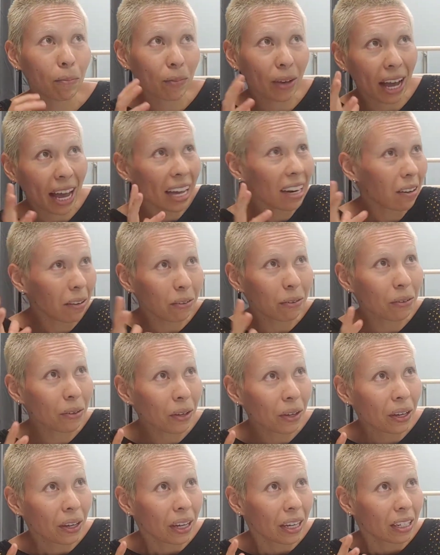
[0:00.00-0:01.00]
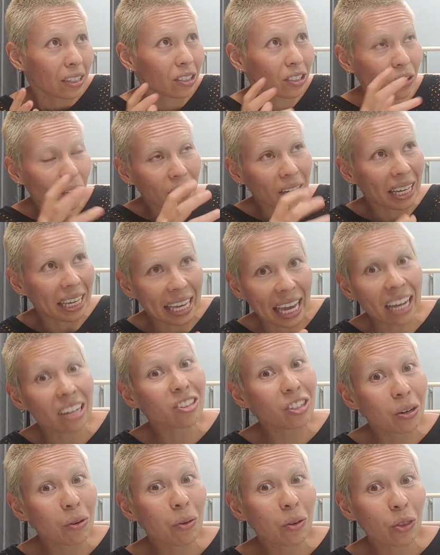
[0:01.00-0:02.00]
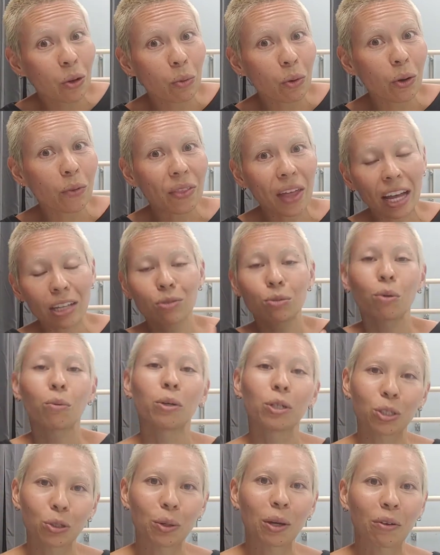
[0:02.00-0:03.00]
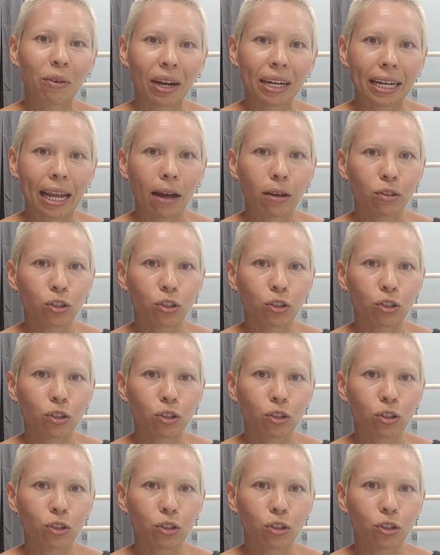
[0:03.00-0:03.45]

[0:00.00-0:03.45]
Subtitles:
kind of start engaging with the world, that's what we're doing right now.